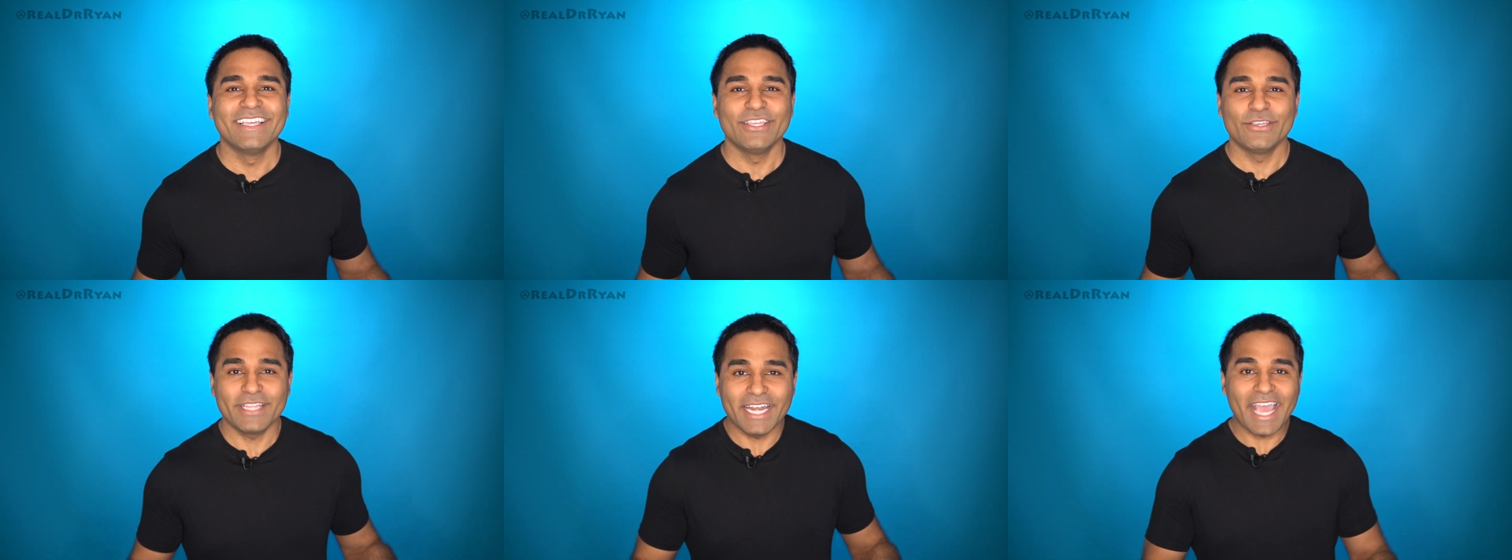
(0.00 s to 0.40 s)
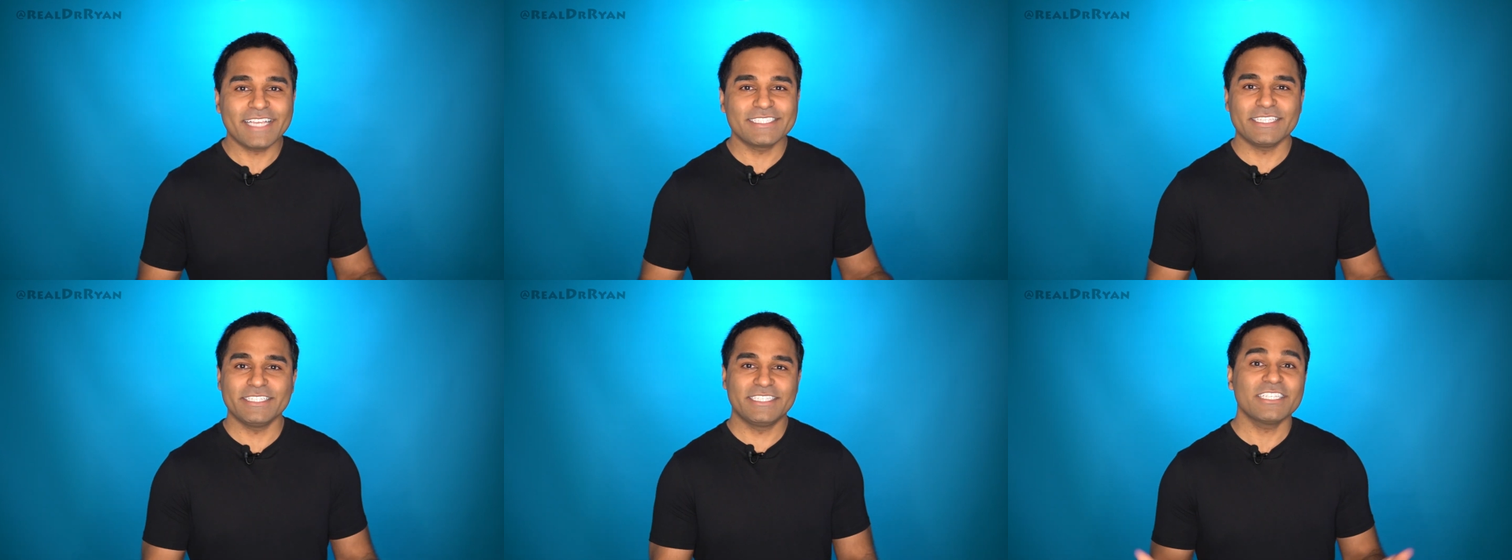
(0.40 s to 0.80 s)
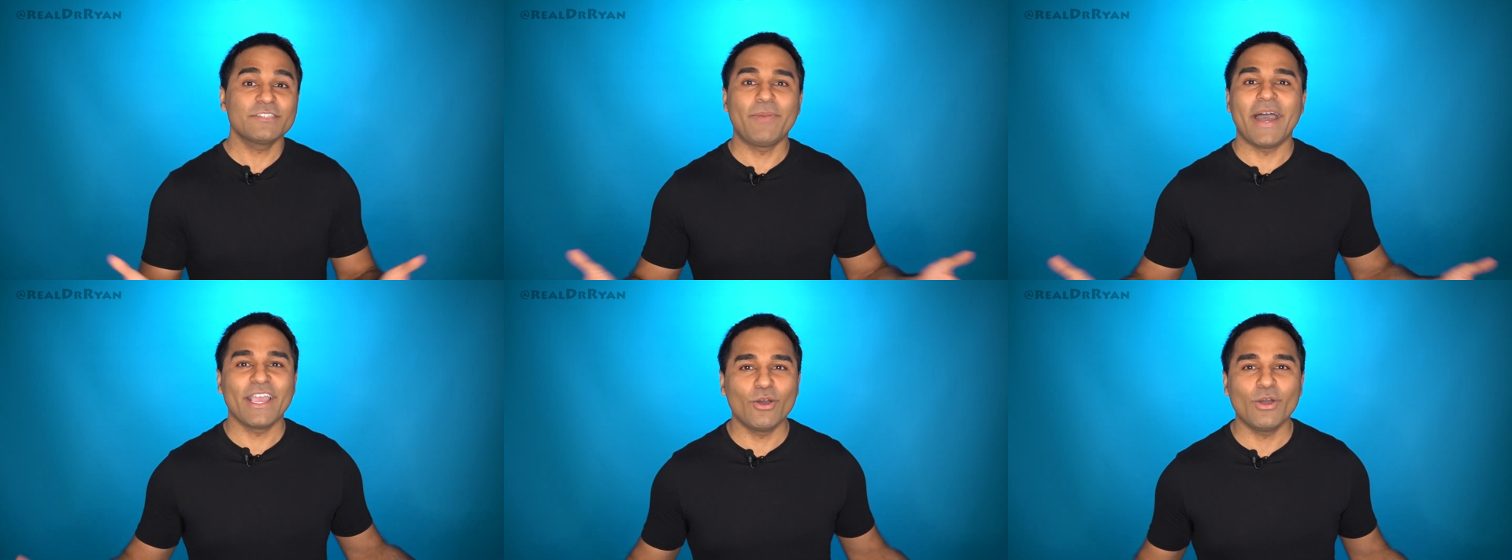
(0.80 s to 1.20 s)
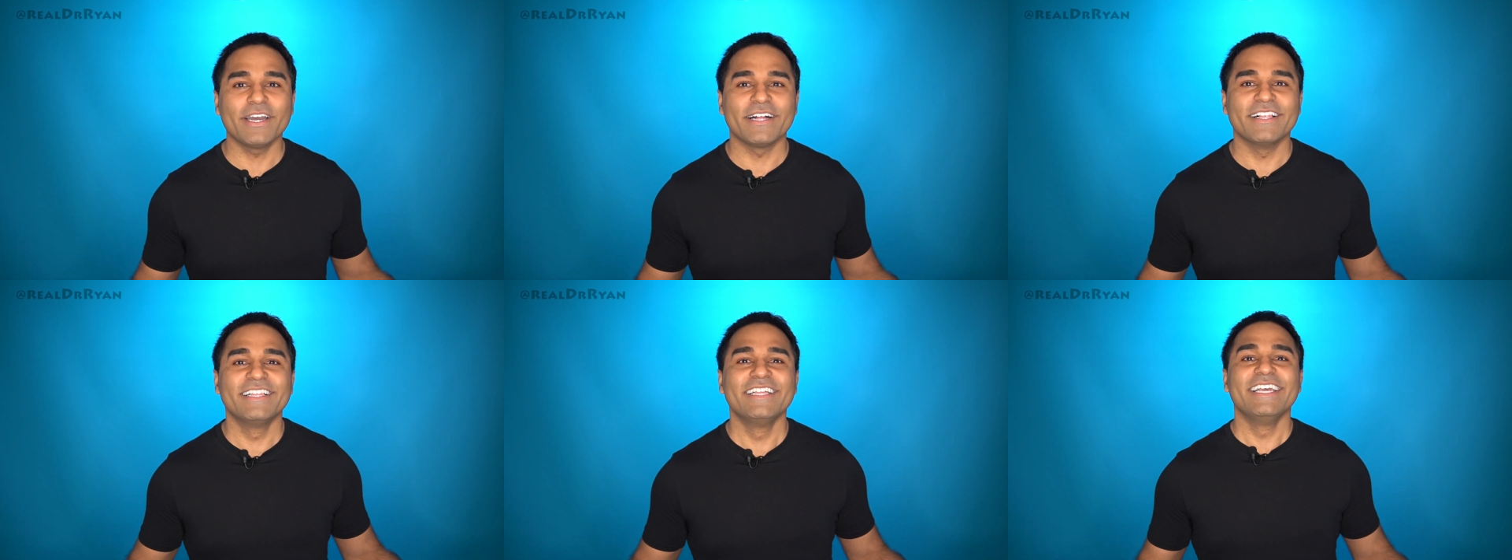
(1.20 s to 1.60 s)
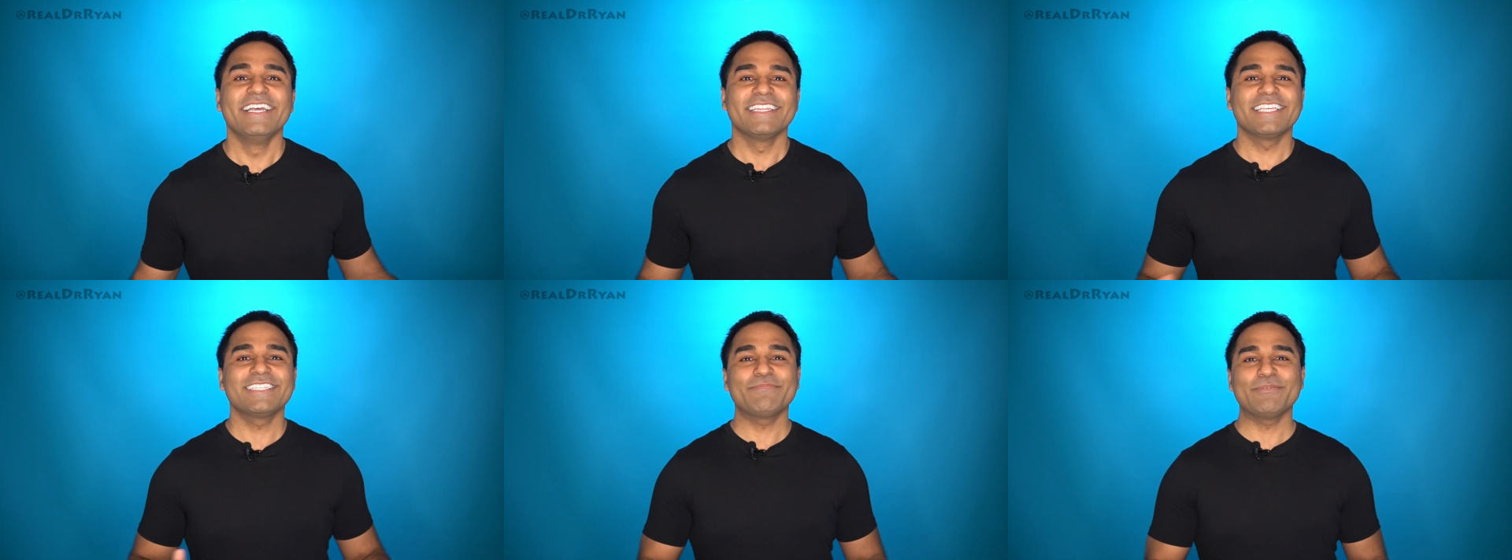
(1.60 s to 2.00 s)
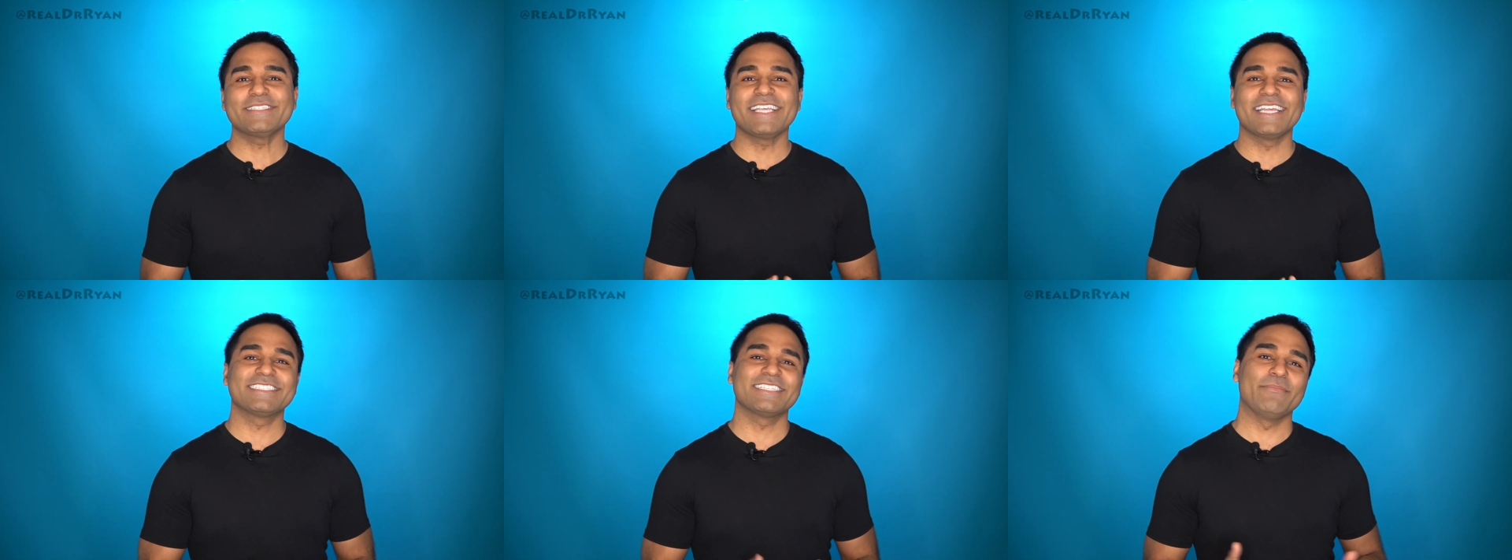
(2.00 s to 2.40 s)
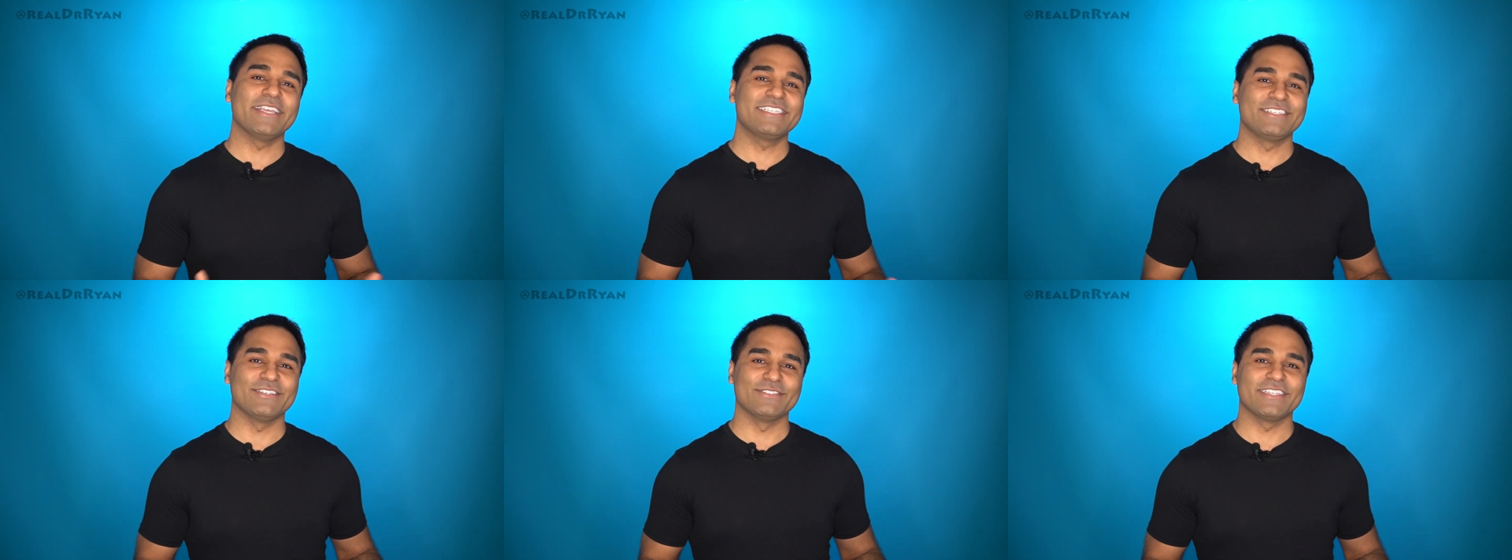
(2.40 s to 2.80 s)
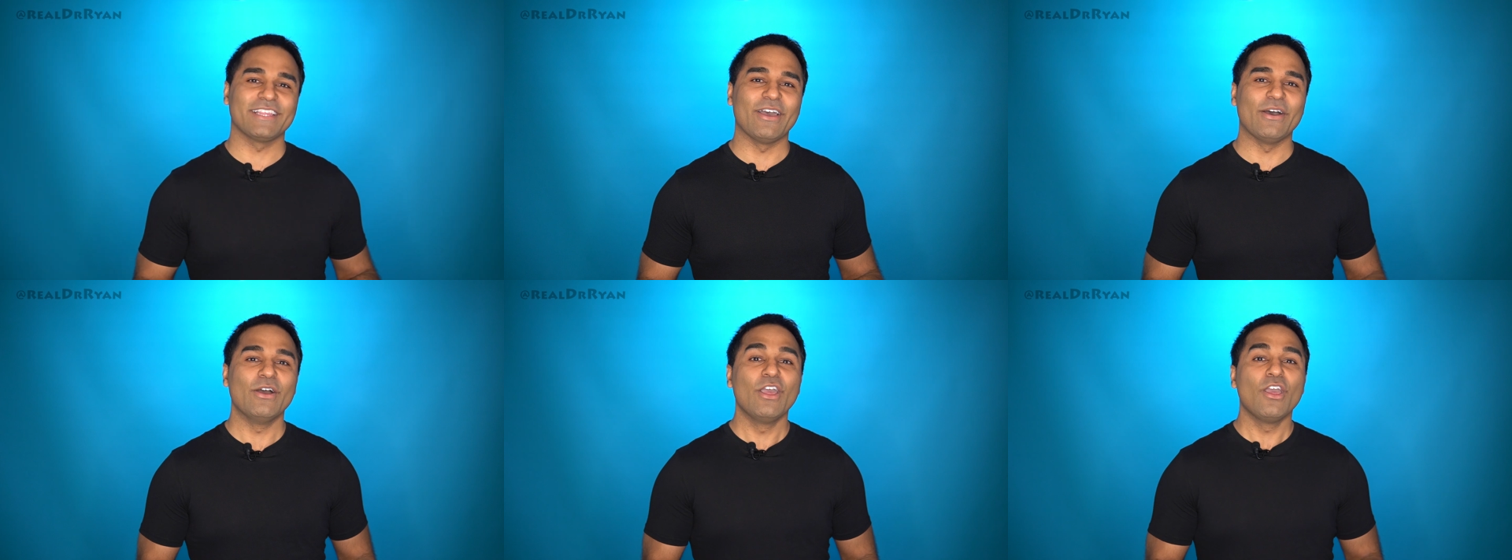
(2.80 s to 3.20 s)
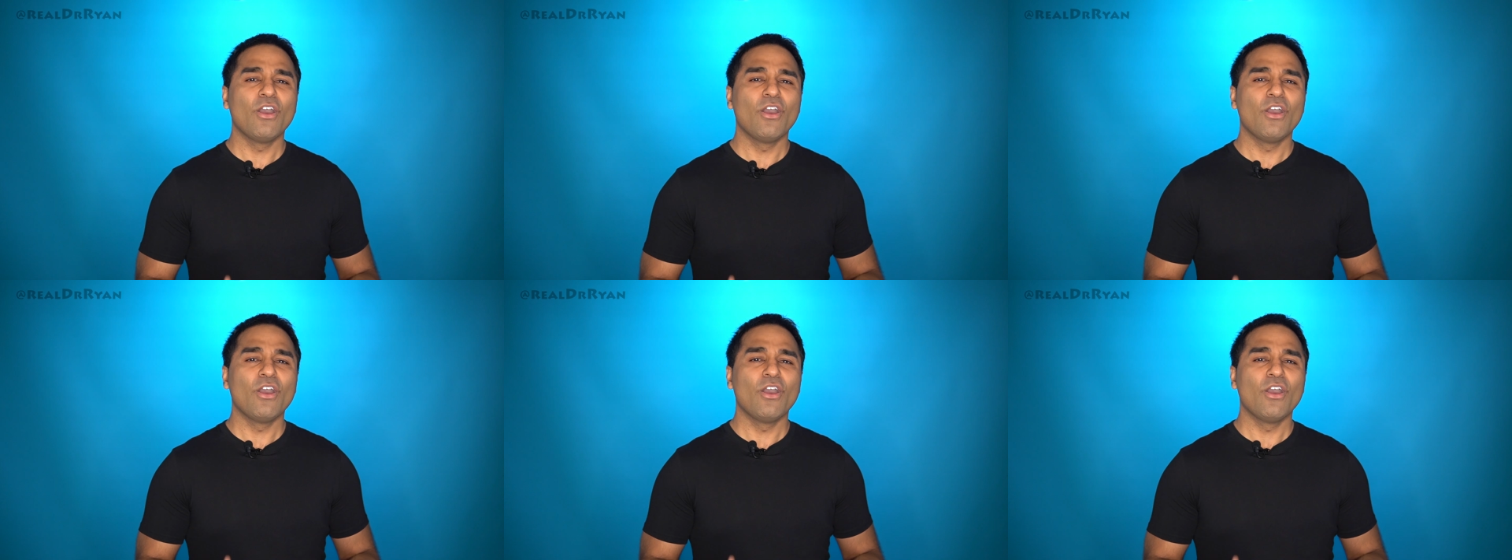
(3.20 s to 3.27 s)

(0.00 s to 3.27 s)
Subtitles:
You can actually just buy oil. This presents some issues though.